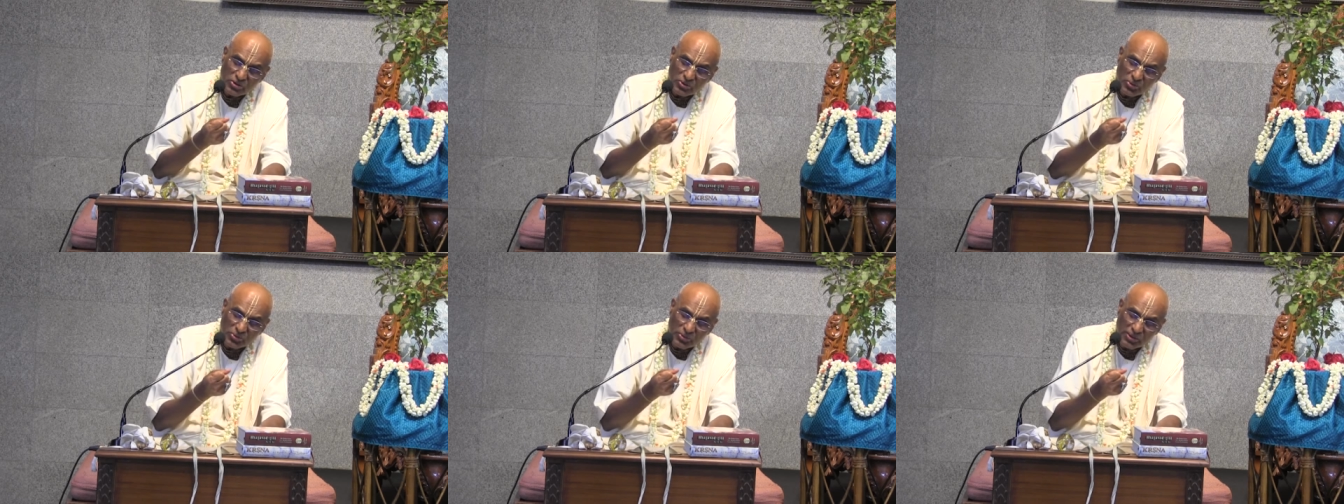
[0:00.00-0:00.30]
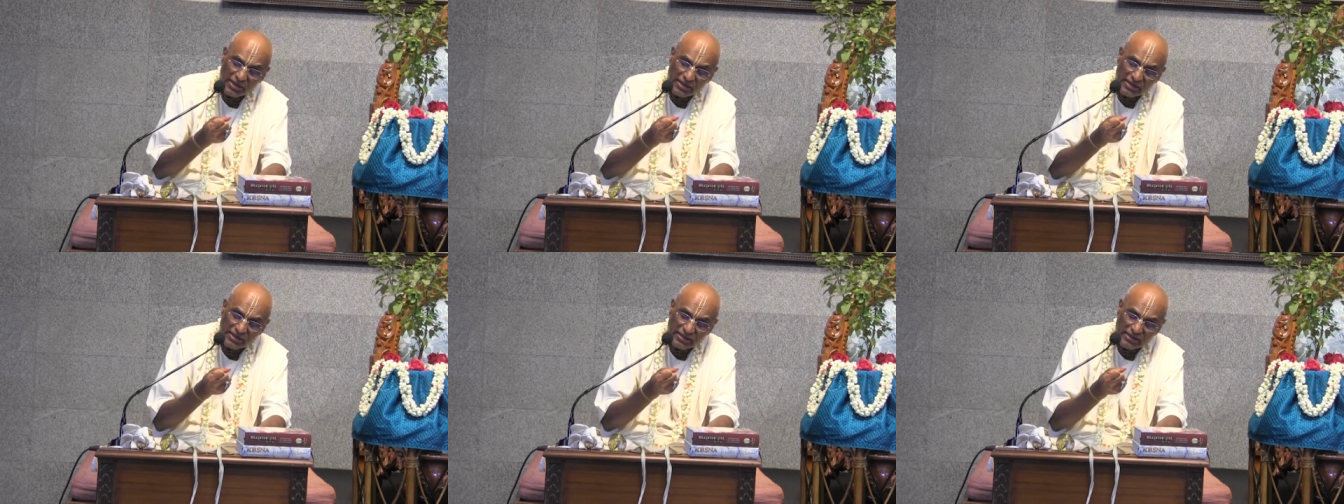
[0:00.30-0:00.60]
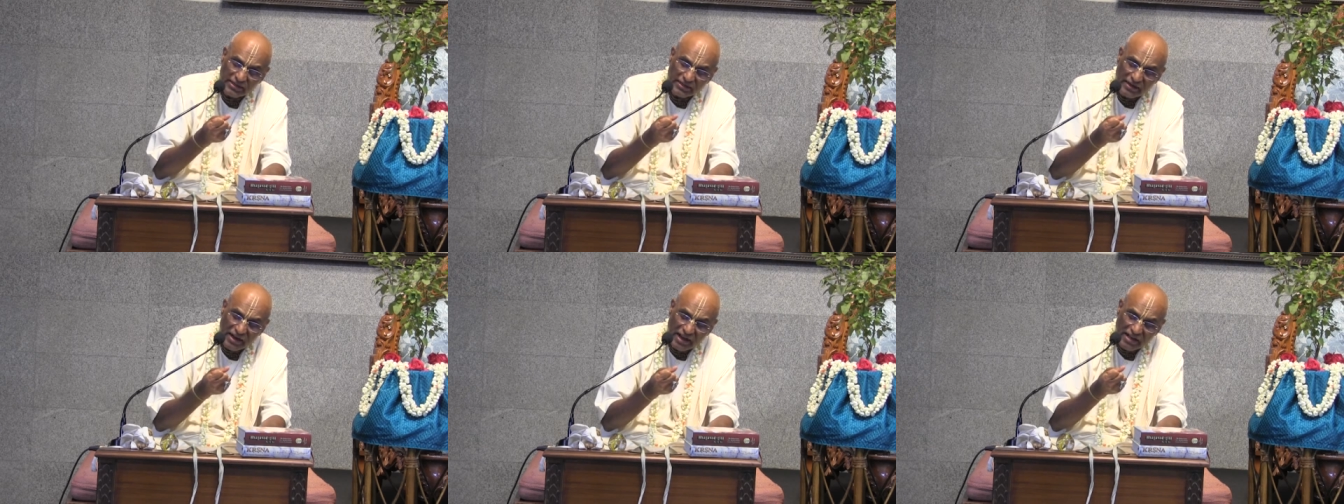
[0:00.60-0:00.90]
who can
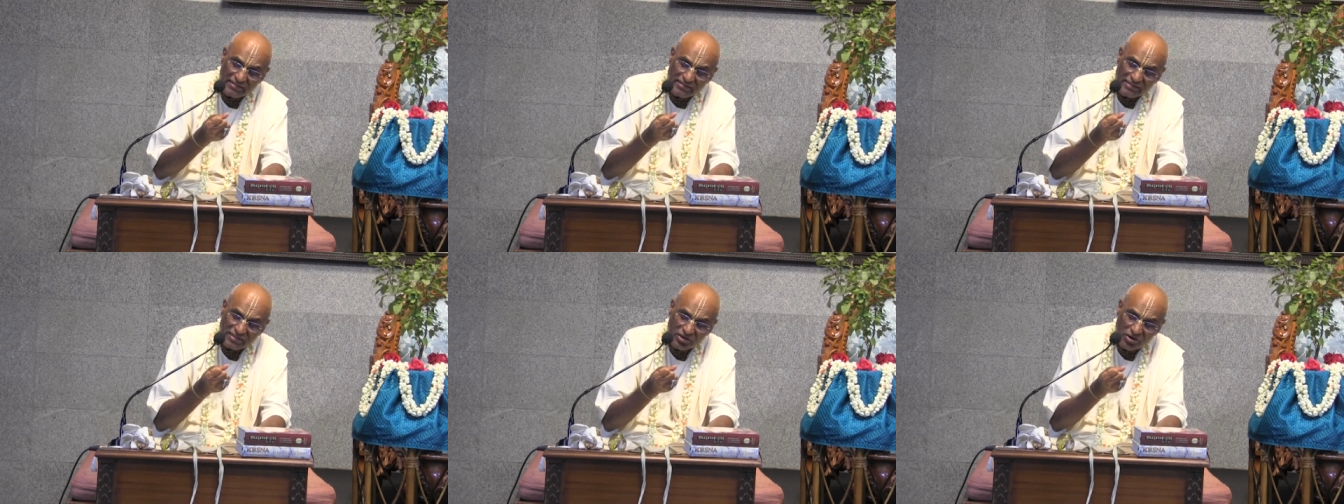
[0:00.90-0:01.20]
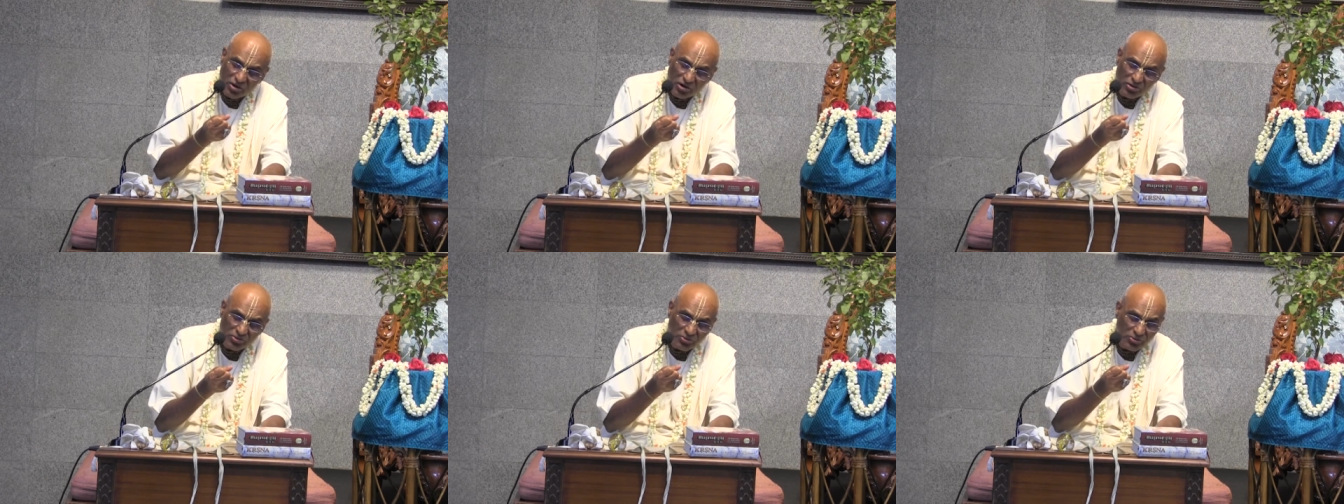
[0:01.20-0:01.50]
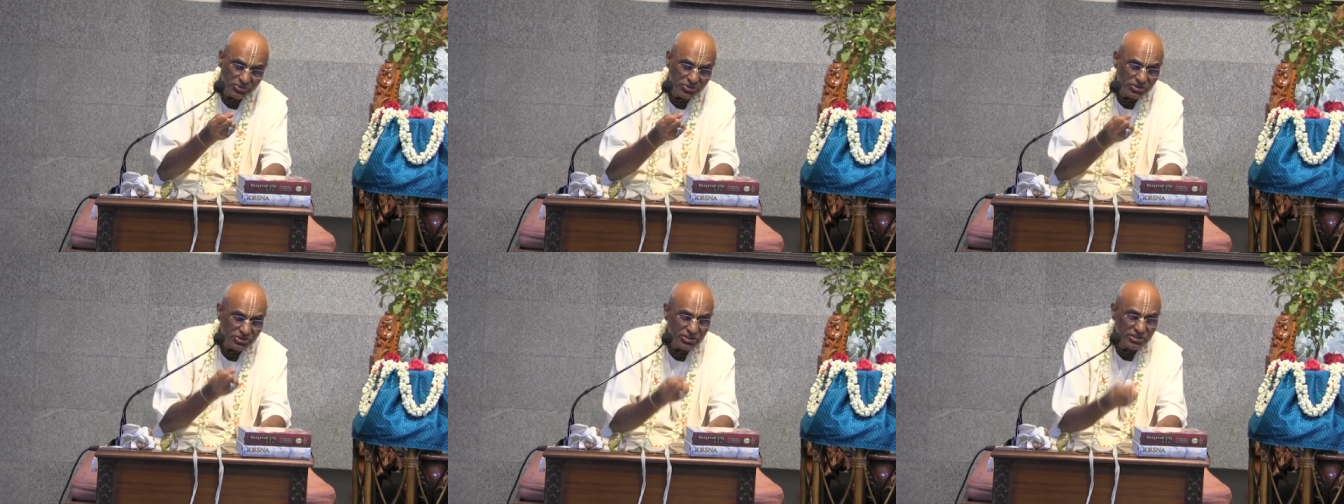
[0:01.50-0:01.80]
answer all
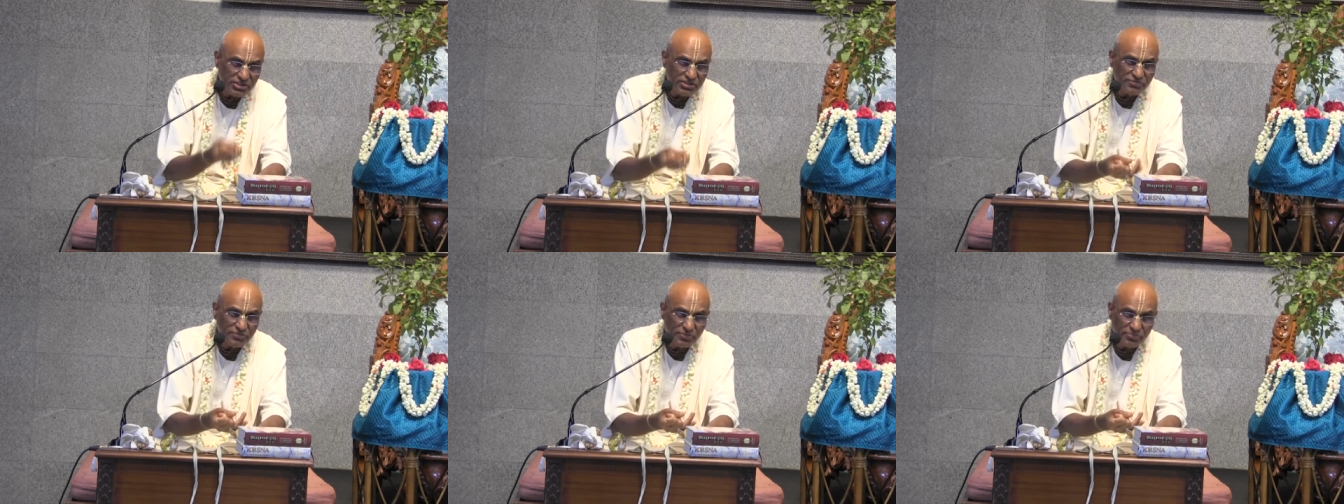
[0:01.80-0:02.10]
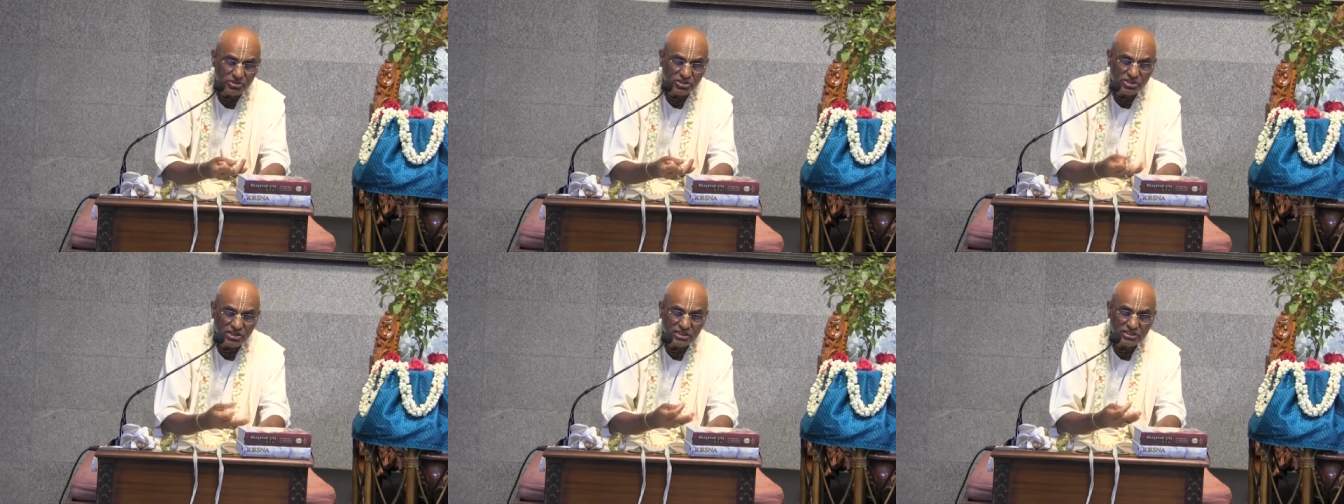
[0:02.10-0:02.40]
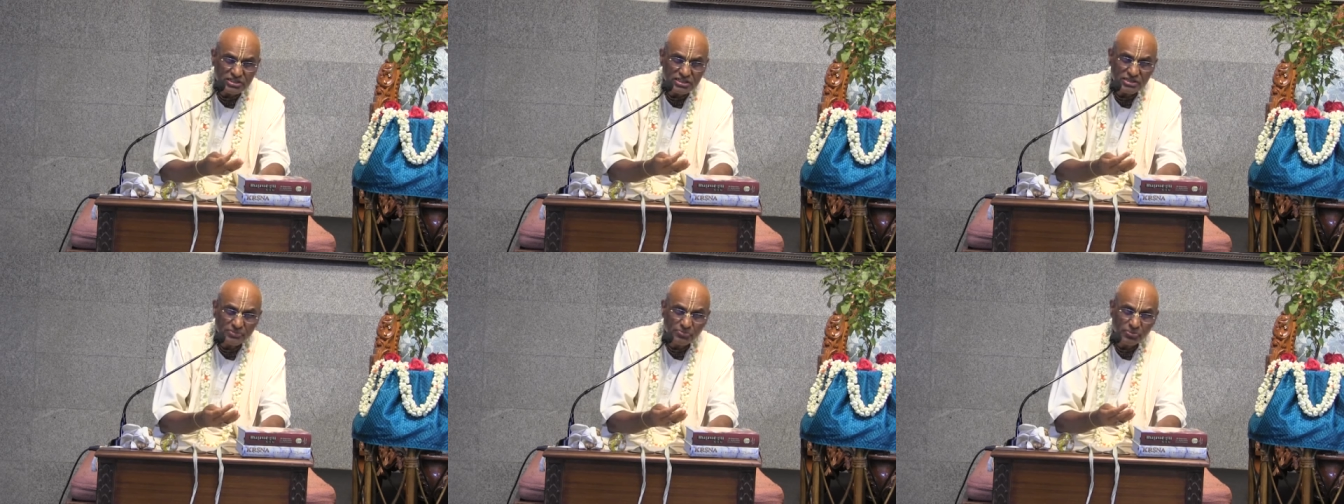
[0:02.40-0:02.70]
questions from the
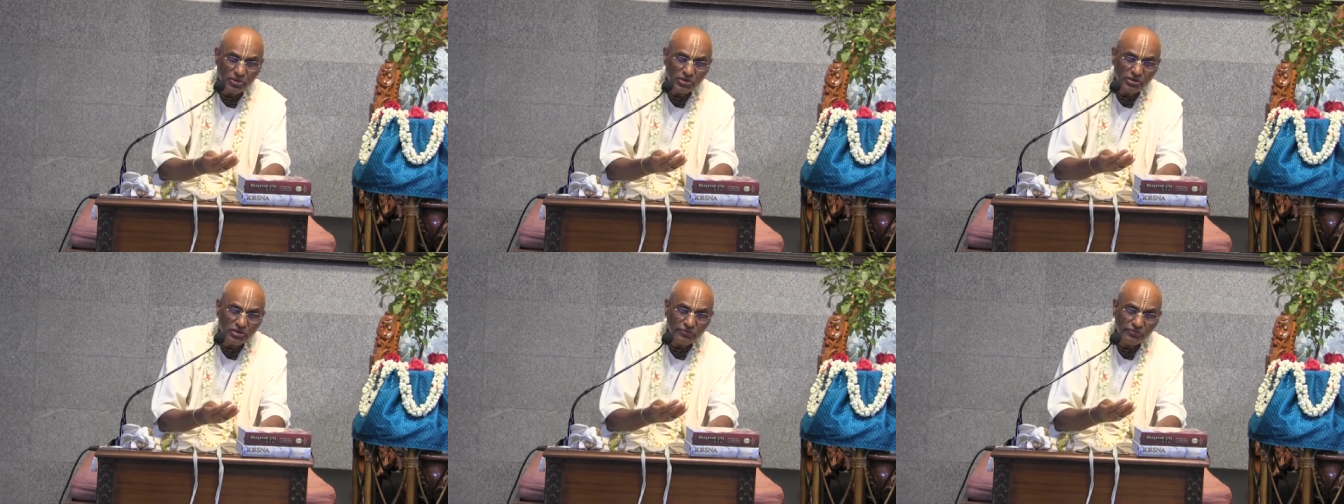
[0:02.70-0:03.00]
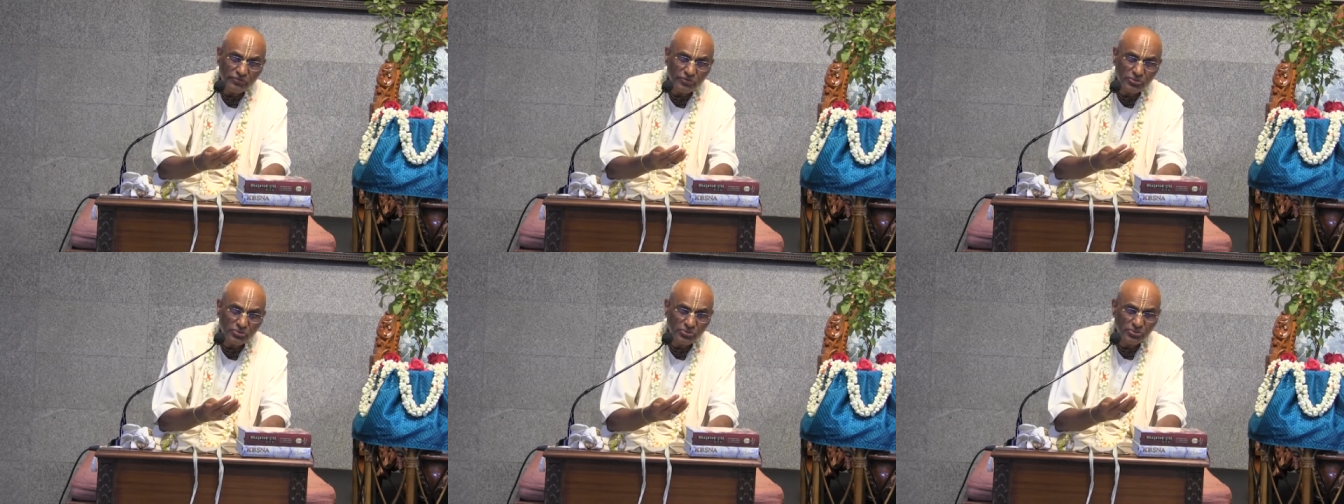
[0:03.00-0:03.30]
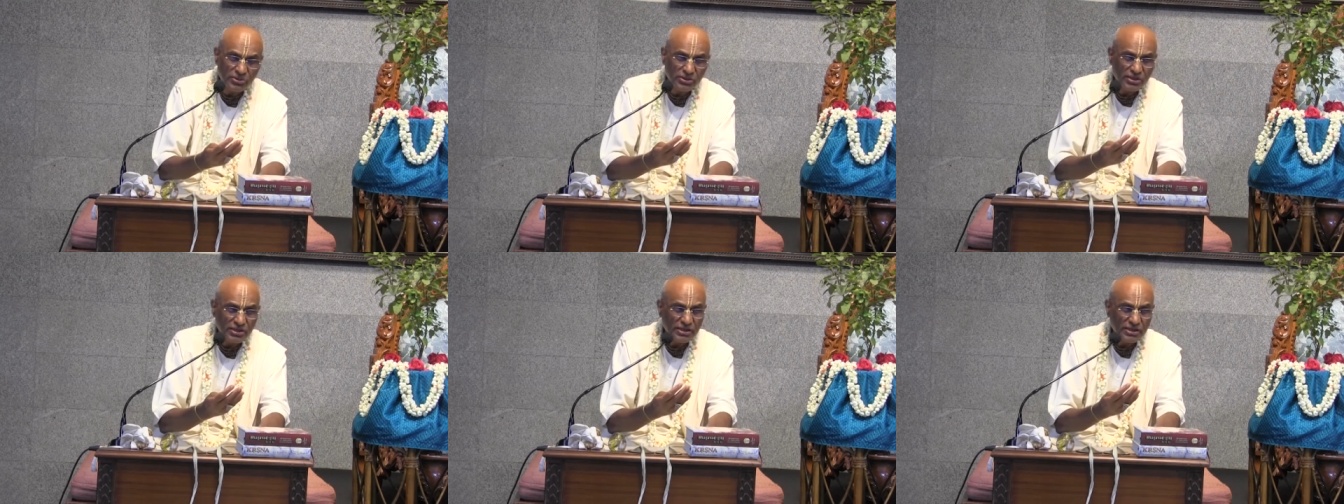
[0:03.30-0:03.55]
Shastric point of view,